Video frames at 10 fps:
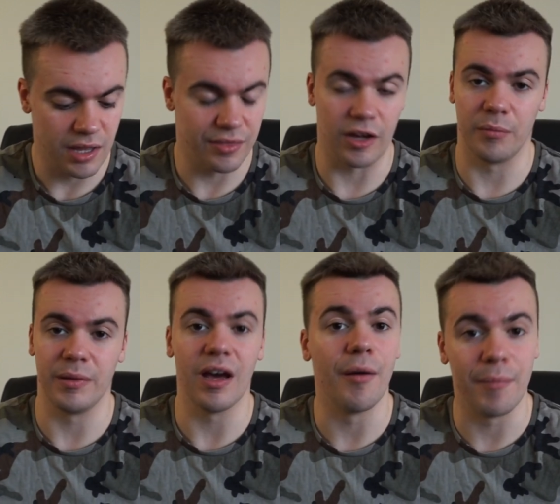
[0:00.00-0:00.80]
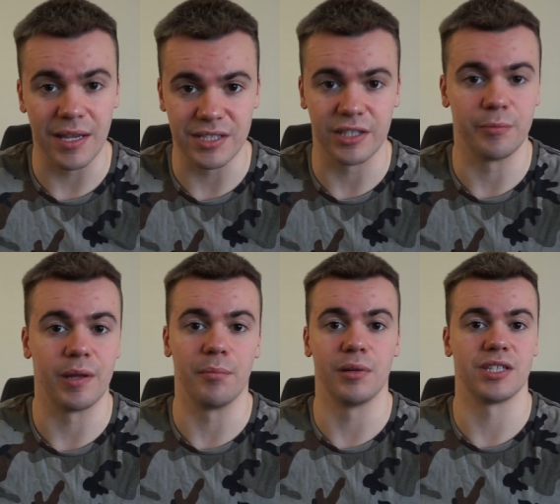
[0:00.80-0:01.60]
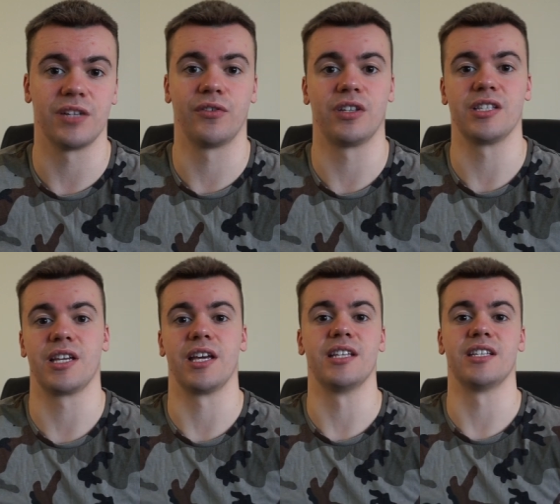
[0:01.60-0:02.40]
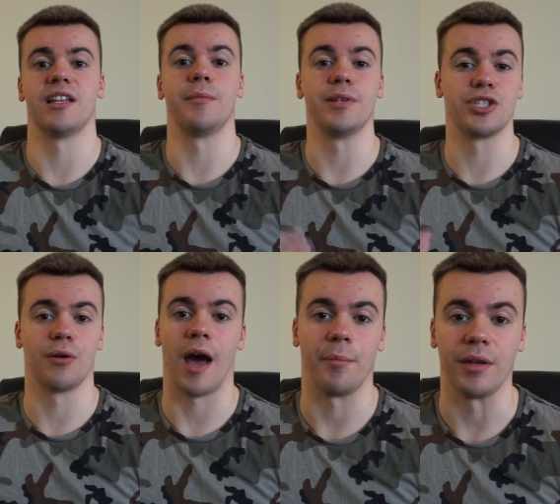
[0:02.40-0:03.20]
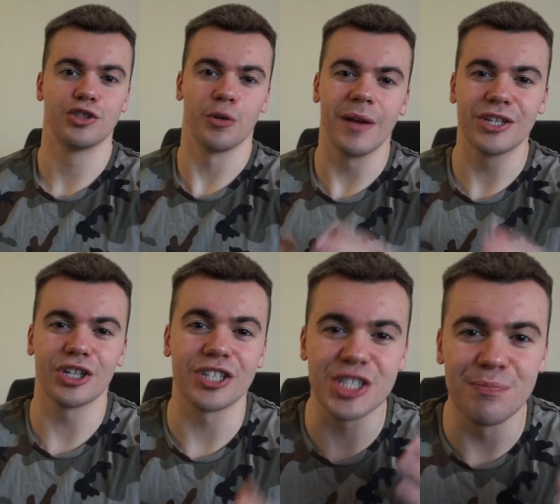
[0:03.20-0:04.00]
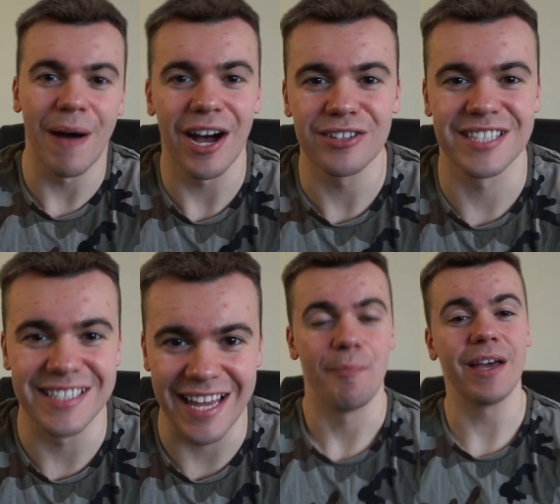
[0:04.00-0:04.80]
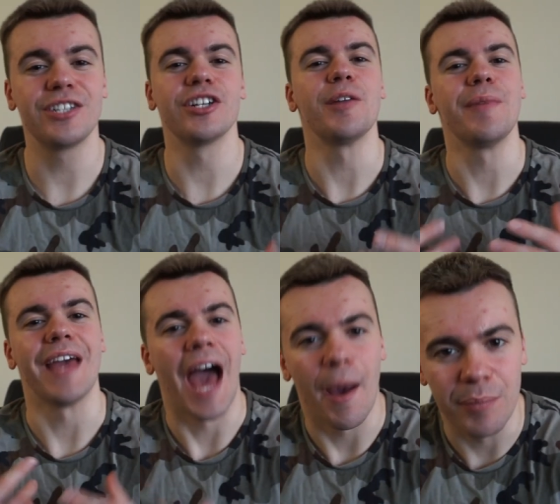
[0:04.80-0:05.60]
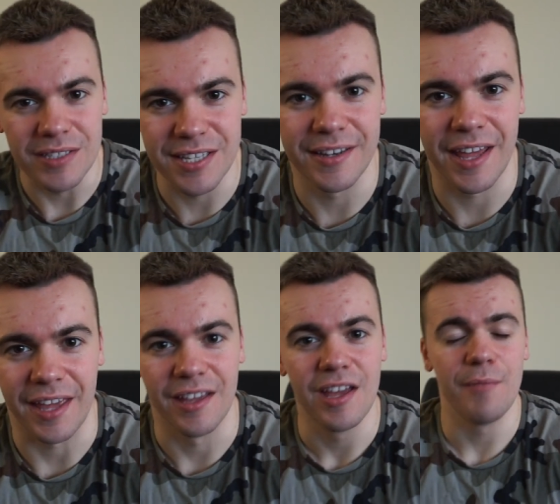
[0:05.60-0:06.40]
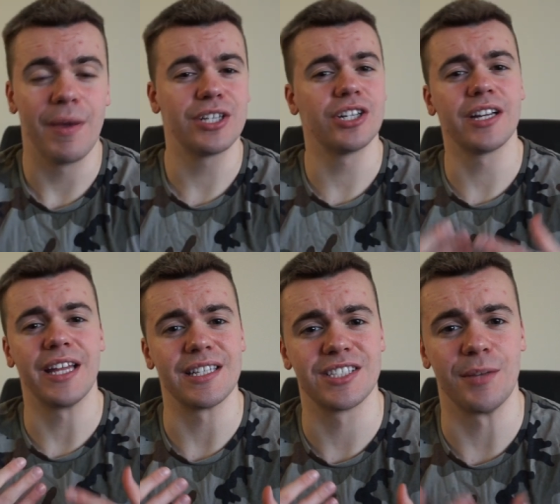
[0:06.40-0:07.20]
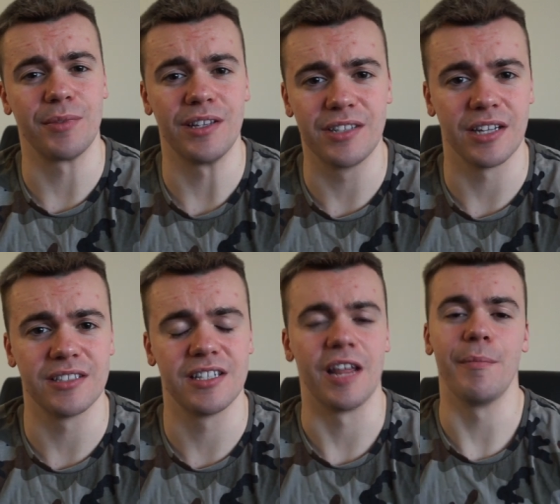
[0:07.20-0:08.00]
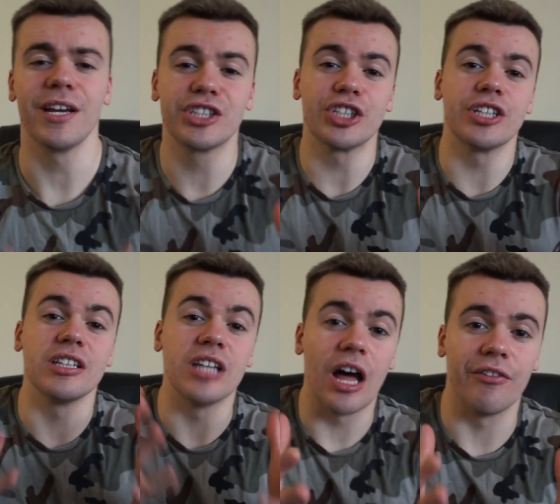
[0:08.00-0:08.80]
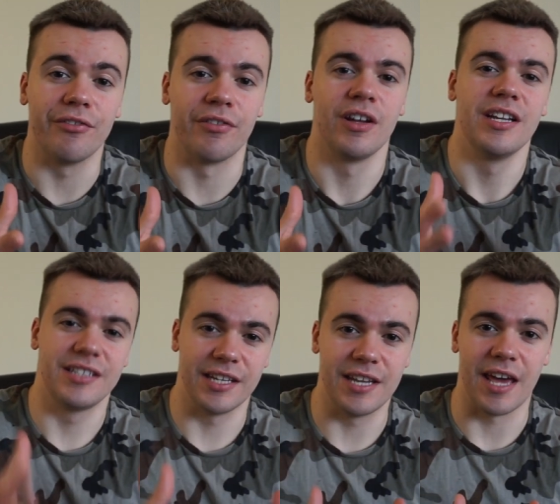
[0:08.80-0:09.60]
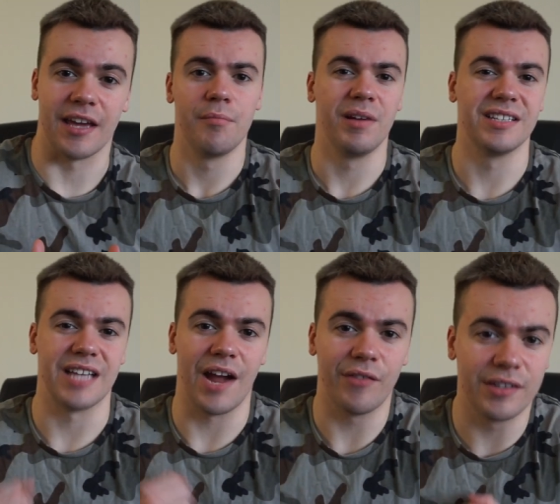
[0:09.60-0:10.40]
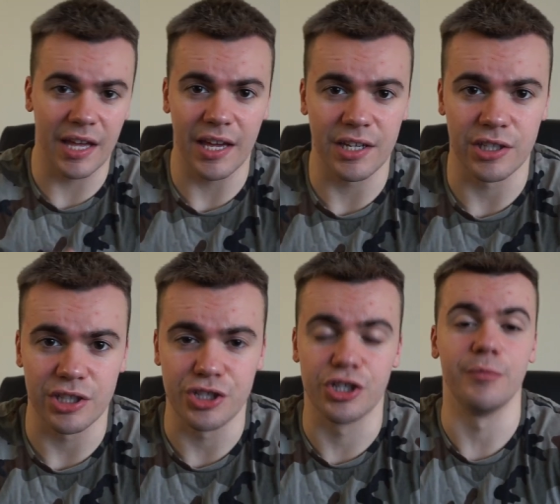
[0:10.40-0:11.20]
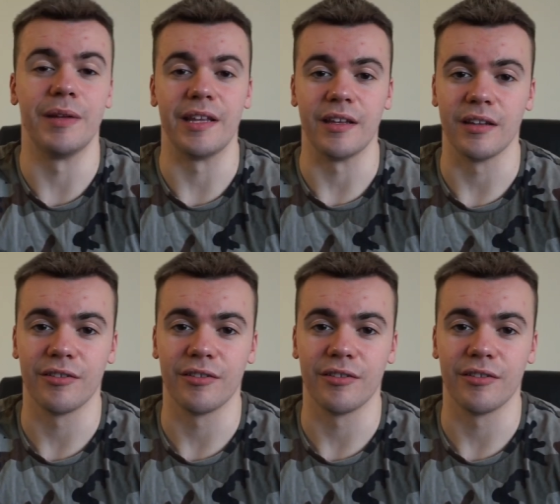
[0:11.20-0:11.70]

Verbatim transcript: that would be amazing. It'd be a blessing for these kids and they'd be so happy. So make sure to smile today. Make sure to be happy today. Make sure to get something done today. Make sure to love today because every day should be